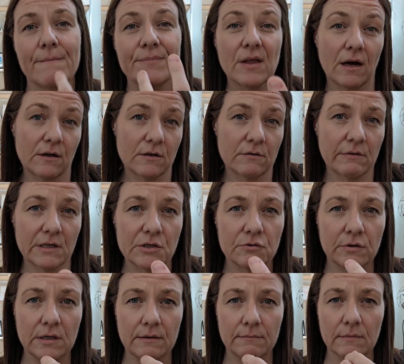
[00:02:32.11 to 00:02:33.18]
under
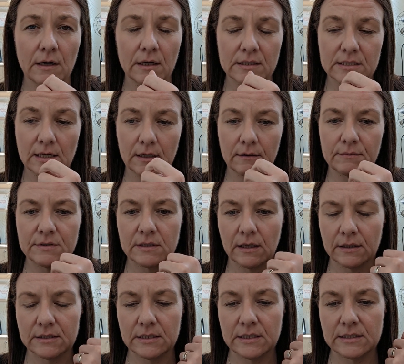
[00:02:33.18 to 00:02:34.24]
extreme
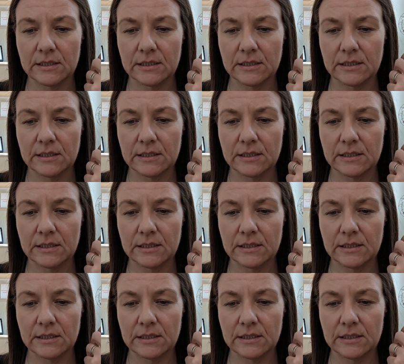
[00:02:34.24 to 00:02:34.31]
circumstances.